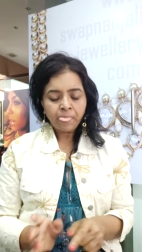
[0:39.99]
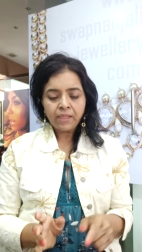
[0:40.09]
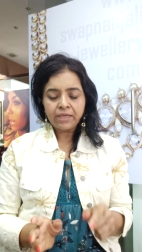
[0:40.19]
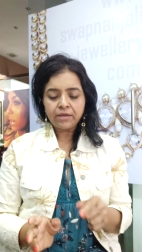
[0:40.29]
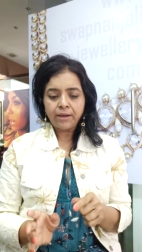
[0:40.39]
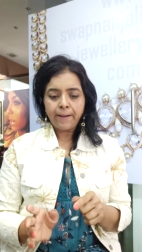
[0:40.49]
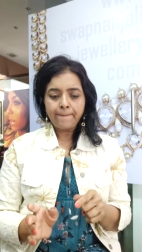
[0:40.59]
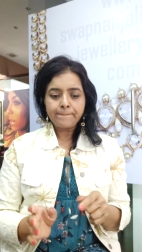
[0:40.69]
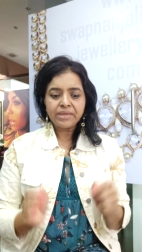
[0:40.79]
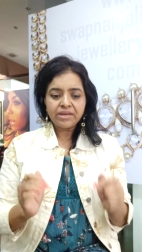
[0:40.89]
like
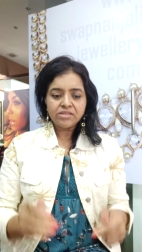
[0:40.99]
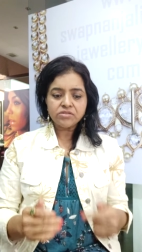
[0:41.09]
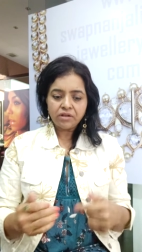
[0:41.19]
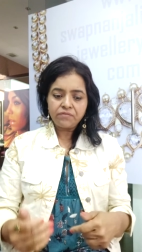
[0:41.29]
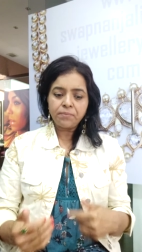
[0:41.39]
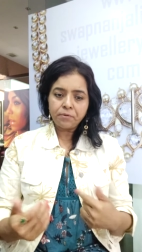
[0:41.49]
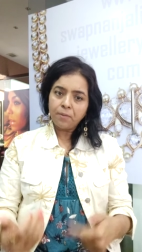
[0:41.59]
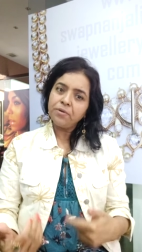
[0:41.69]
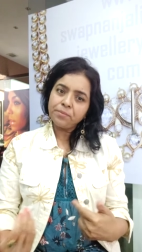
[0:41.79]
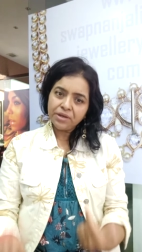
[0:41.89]
um, can I solve a
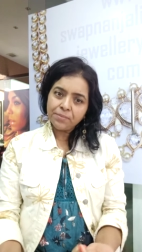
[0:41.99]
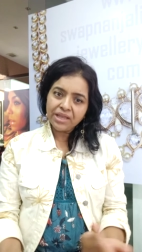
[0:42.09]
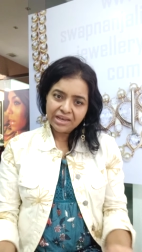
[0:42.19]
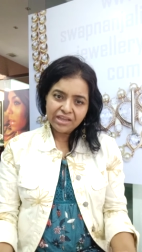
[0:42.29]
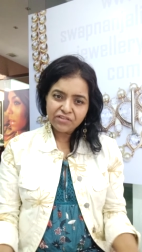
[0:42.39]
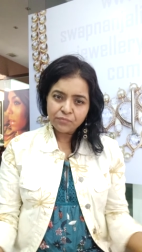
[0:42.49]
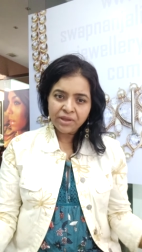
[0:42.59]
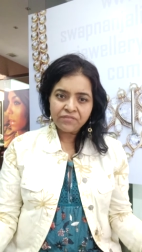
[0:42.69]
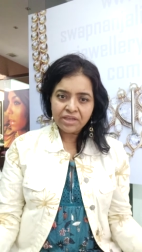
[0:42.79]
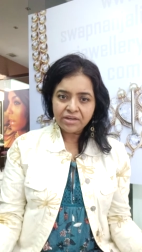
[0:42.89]
problem in my life
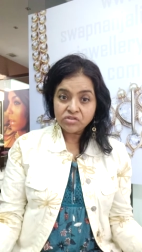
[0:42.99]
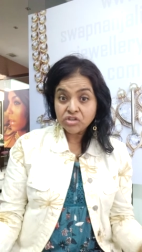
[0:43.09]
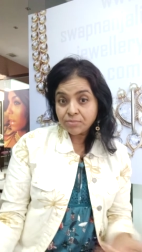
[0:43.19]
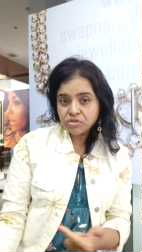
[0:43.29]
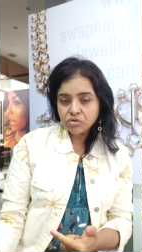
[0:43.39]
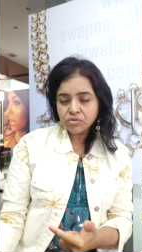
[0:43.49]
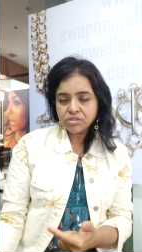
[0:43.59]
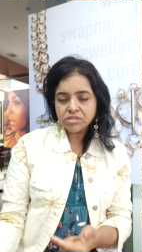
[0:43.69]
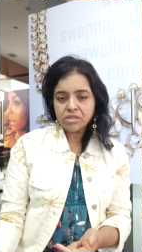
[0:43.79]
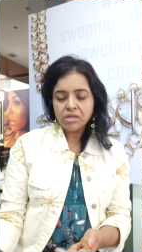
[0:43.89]
by wearing
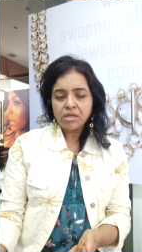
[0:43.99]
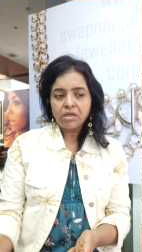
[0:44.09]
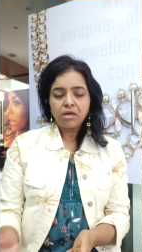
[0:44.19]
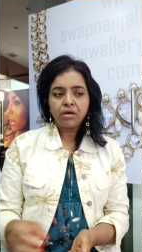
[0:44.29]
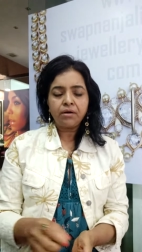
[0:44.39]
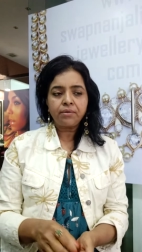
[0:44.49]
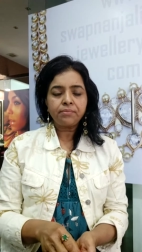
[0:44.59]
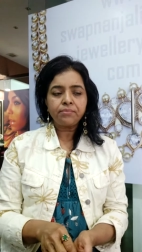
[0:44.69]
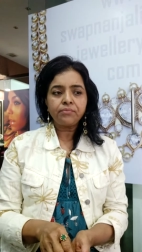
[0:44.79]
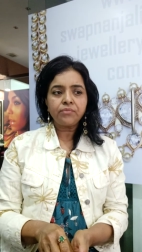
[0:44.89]
gemstones
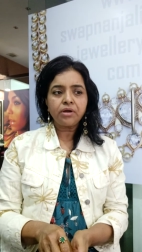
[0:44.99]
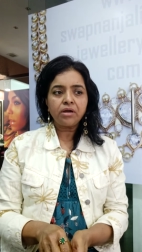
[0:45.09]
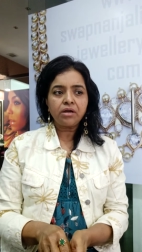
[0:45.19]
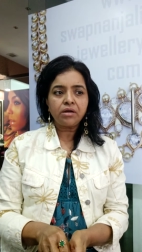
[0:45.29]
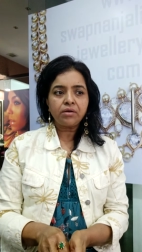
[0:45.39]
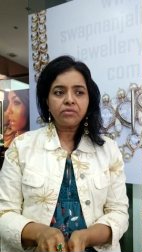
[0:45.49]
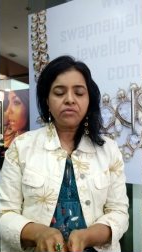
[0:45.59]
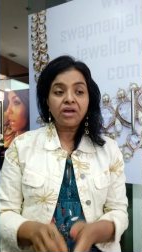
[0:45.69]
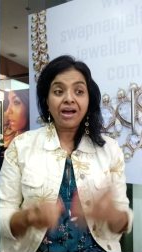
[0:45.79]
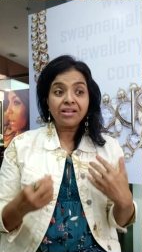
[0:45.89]
um, uh,
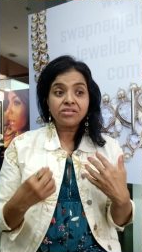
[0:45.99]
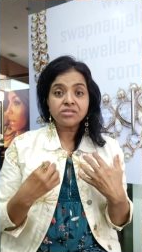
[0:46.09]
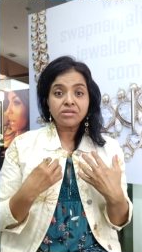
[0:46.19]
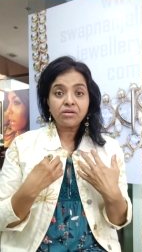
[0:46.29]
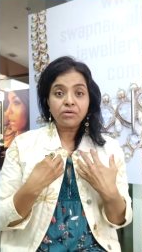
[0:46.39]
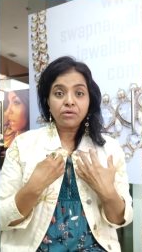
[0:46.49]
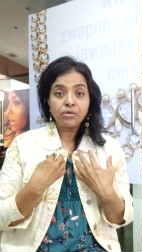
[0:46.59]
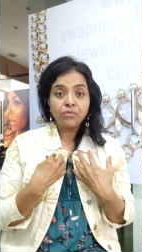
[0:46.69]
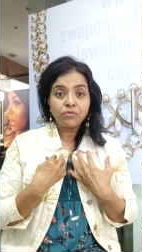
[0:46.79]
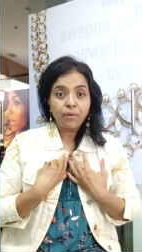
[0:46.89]
the answer
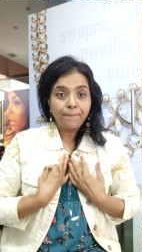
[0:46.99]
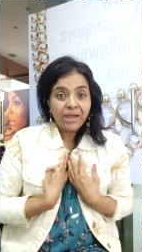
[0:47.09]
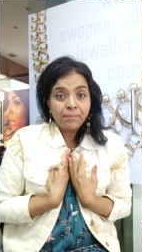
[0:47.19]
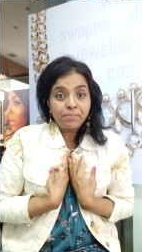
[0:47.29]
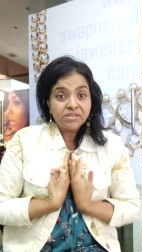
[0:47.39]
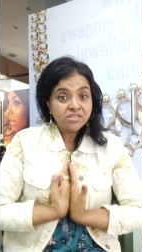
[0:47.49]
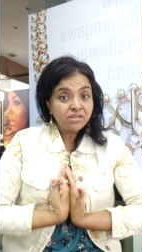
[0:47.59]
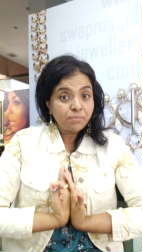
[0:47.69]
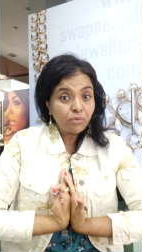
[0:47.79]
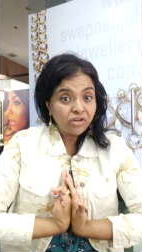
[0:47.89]
from my
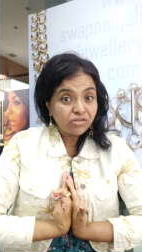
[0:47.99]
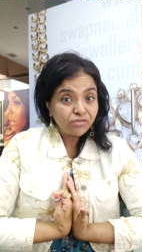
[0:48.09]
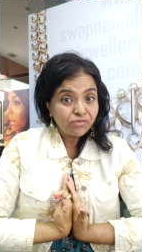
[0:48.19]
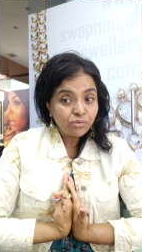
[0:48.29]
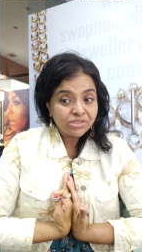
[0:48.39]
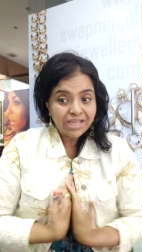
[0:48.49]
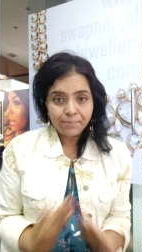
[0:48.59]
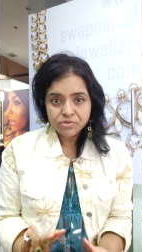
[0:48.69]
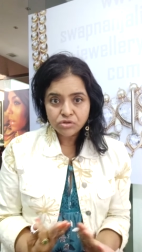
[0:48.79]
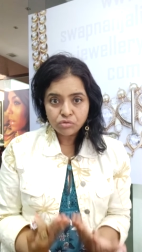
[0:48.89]
personal point of view is
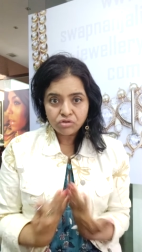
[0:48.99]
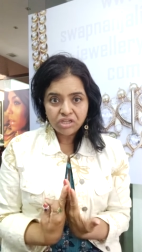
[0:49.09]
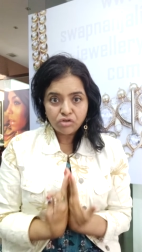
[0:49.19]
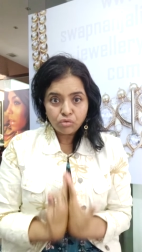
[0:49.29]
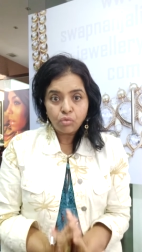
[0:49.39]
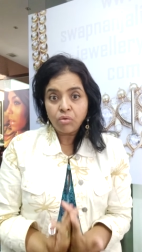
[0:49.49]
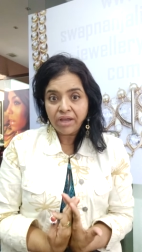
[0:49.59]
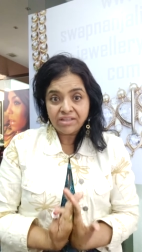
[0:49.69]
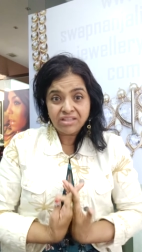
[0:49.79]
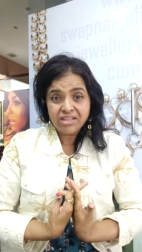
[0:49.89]
absolutely no
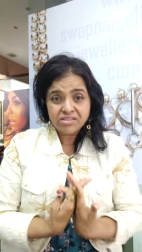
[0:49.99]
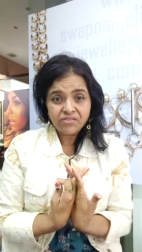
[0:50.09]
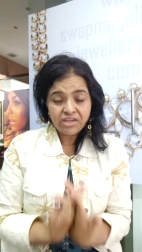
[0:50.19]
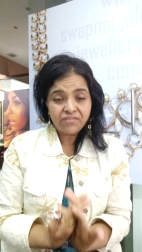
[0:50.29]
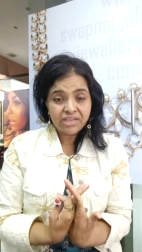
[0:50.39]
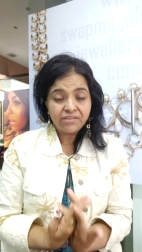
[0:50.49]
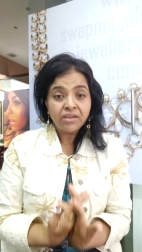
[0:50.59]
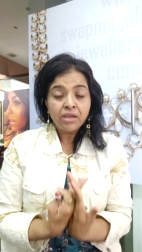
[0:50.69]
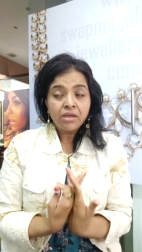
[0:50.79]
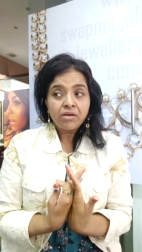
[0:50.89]
I think that's a very very
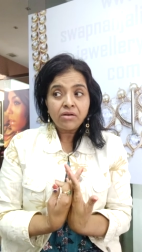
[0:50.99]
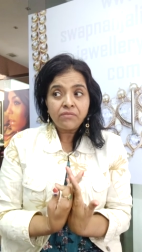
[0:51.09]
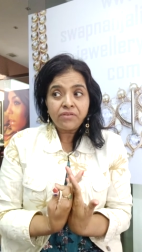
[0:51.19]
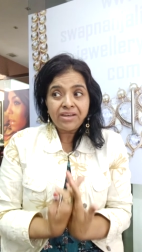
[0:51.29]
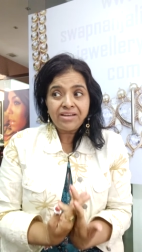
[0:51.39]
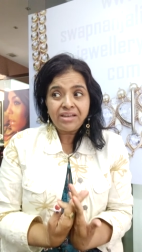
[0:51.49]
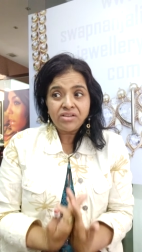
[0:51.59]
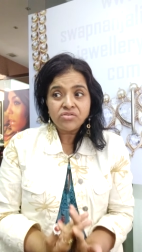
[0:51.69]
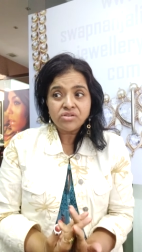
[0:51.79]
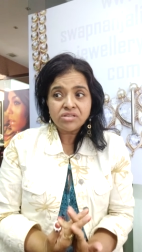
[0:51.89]
uh, very
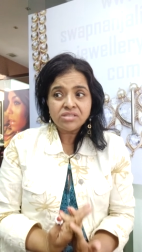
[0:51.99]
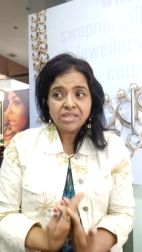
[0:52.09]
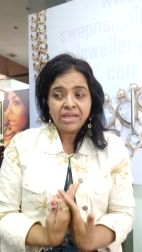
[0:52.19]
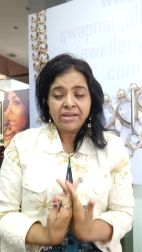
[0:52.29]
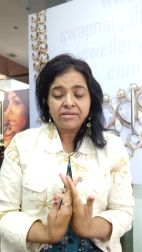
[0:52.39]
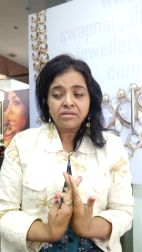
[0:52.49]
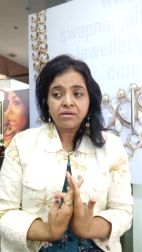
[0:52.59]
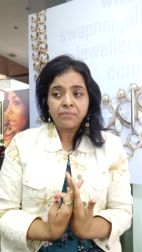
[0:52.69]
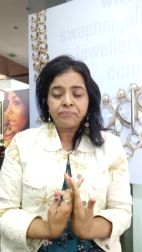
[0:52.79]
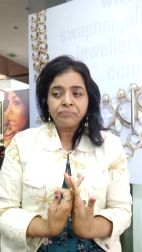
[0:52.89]
dangerous and
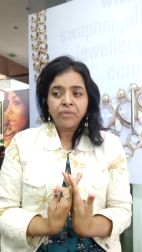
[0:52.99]
um,